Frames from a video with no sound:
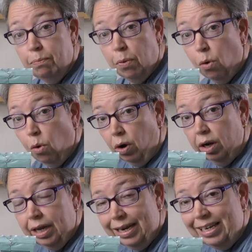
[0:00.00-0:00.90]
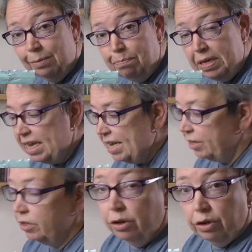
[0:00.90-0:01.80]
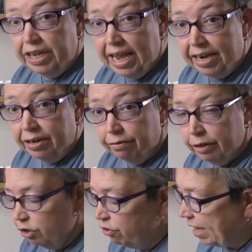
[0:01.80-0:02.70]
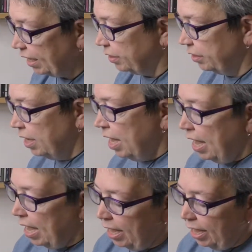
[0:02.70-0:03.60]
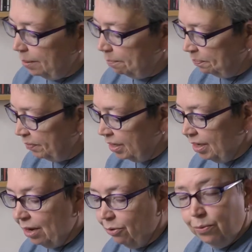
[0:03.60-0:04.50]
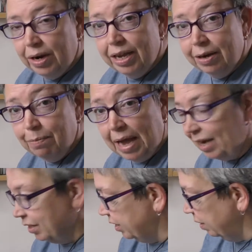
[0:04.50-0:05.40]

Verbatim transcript: ball, a little bead on the end of the strings. Um, now, when I unpacked